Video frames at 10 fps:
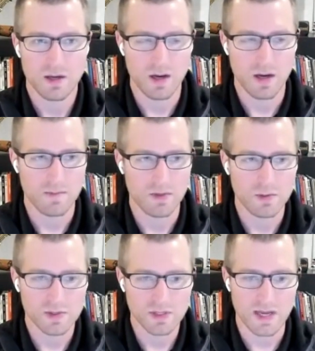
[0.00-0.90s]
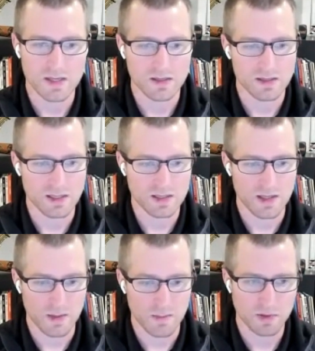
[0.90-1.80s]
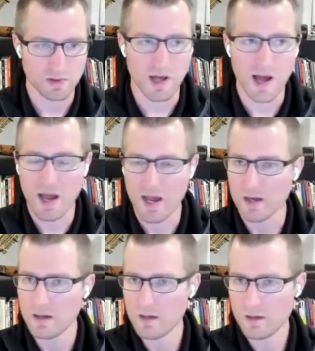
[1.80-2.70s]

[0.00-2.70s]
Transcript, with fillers: um, use cases as they apply